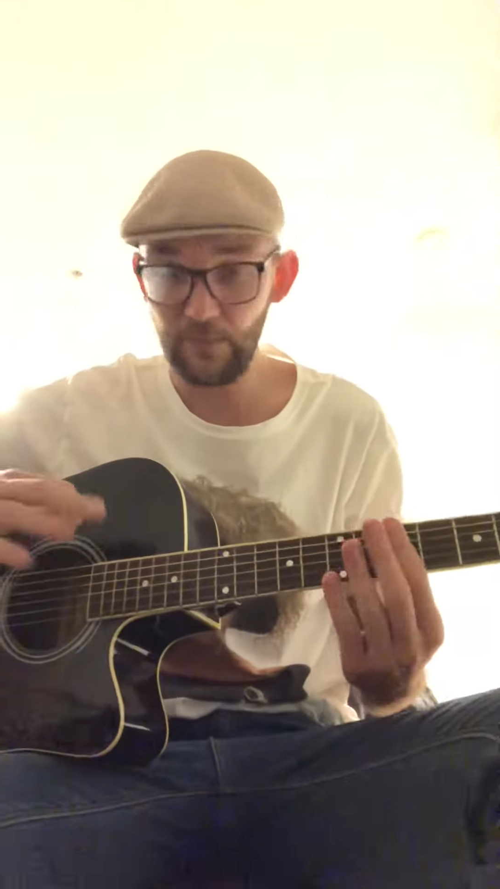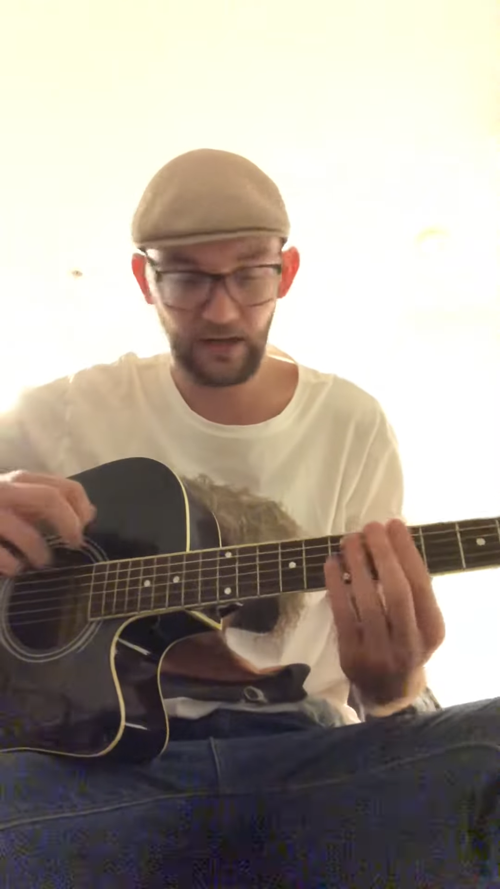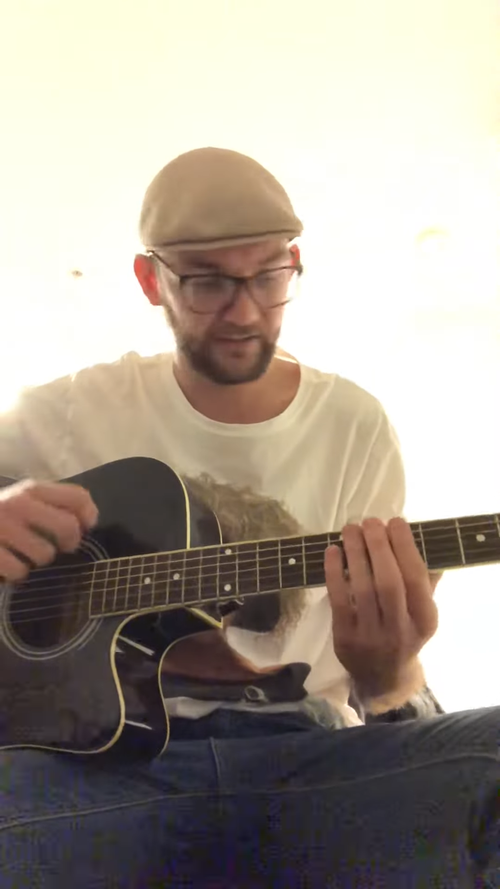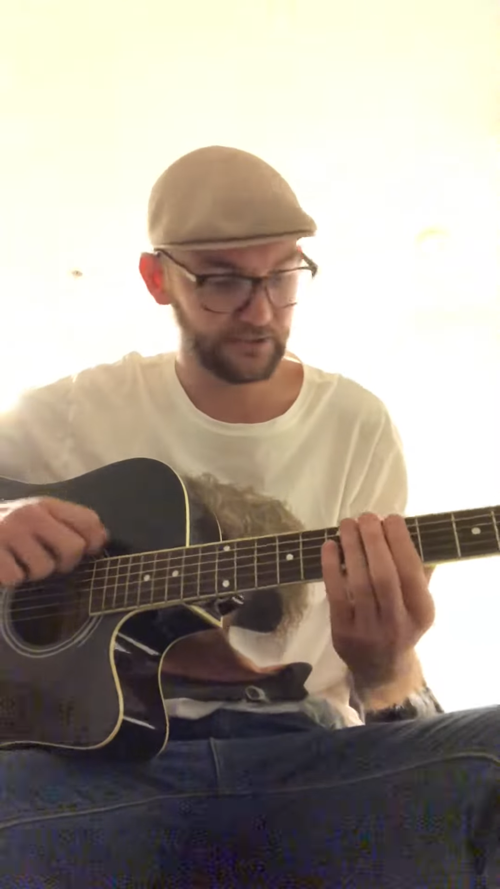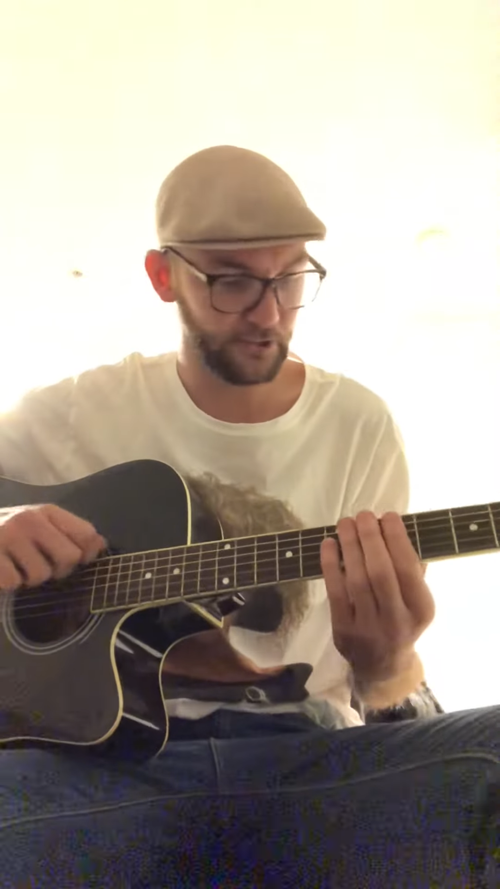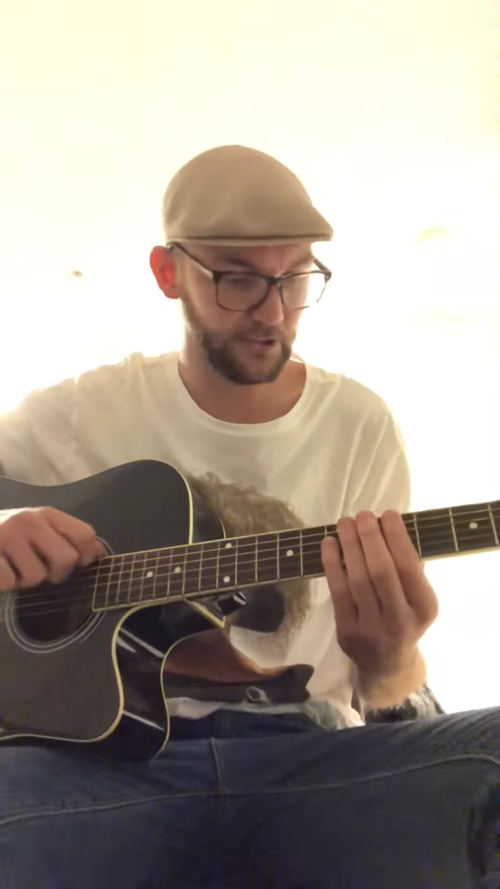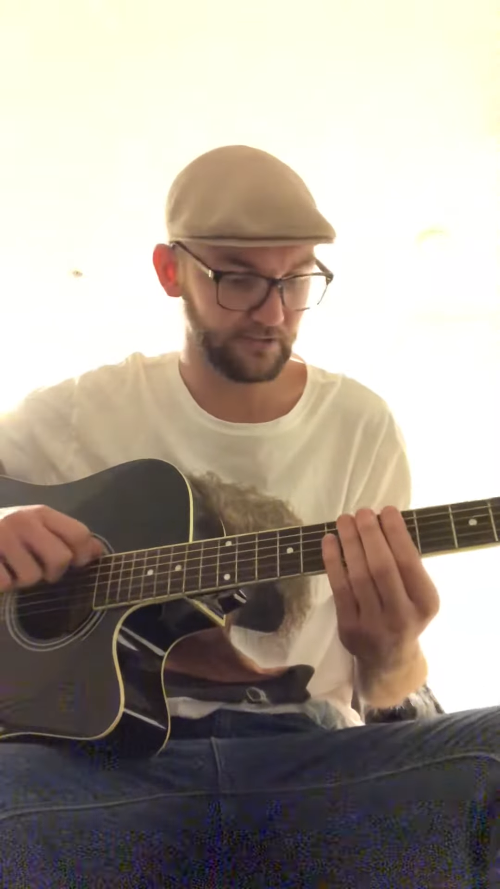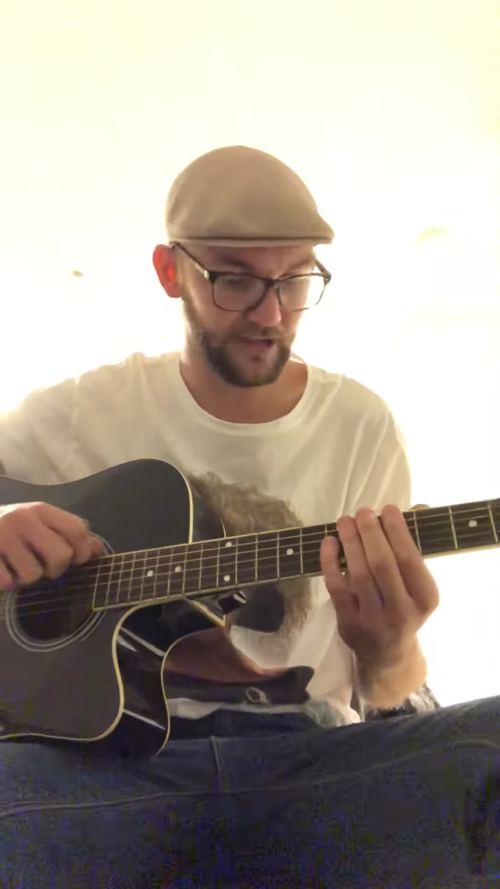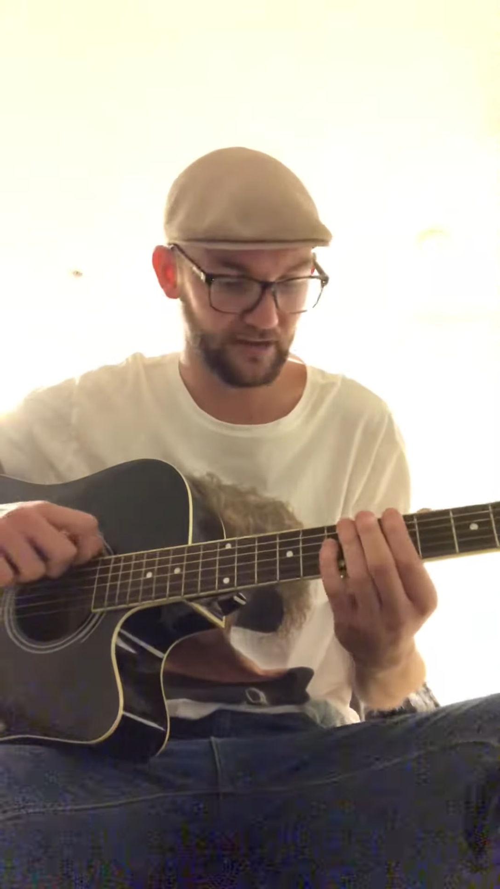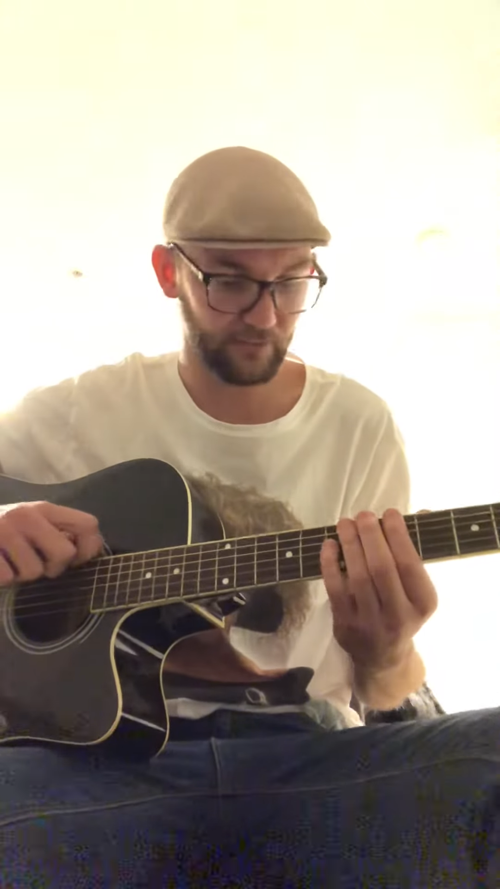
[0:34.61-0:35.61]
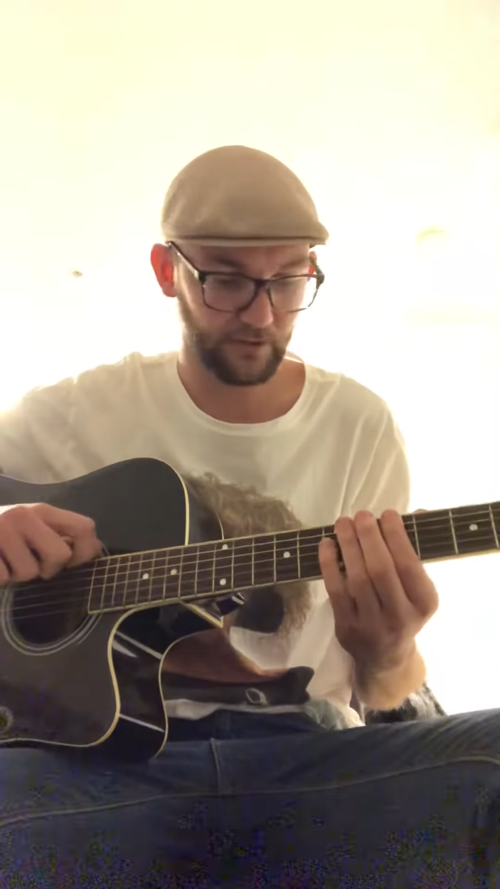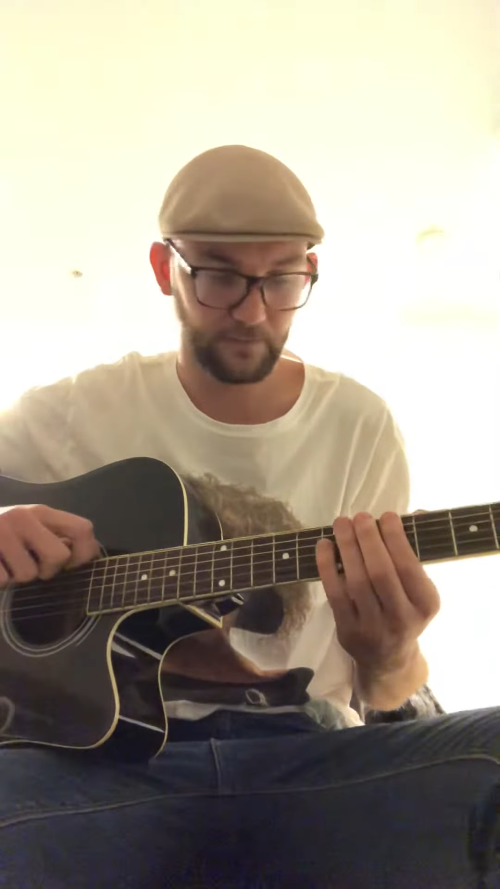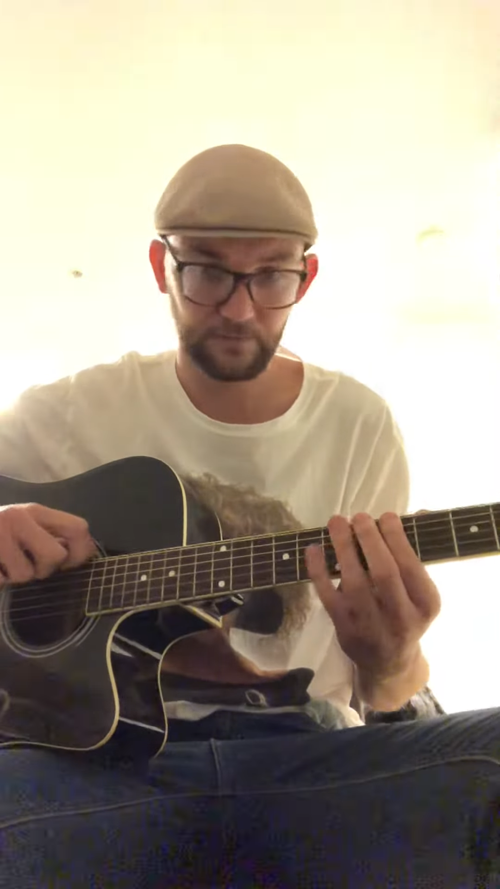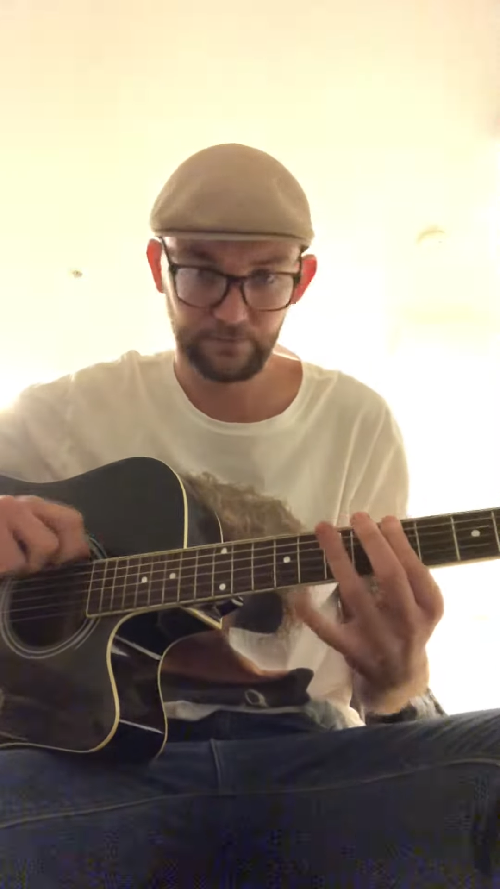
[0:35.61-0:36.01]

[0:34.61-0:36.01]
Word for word: part of the intro, it starts with.